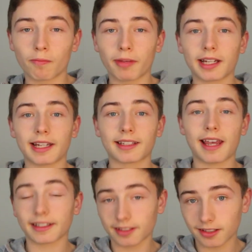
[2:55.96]
compound
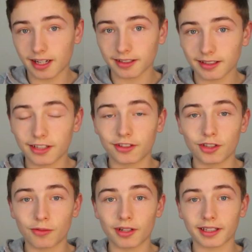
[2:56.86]
exercises
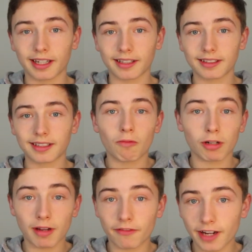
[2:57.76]
into your workouts.
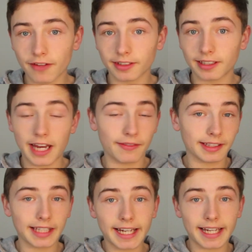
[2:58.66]
One of my favorite
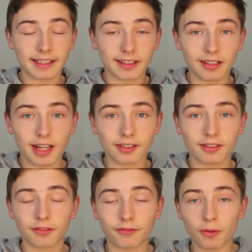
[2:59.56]
even leg
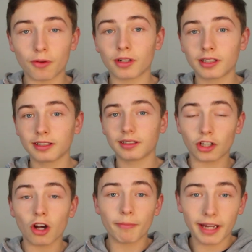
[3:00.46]
exercises for the
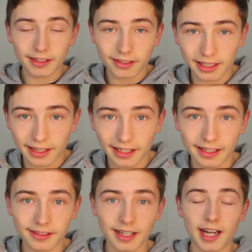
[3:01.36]
compound side of
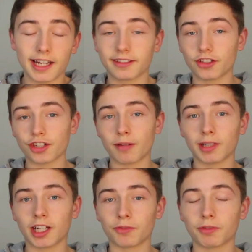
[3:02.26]
things is the jump
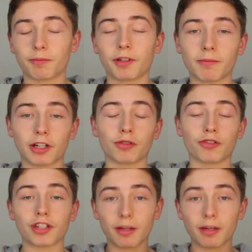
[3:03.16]
lunge. Pretty much you're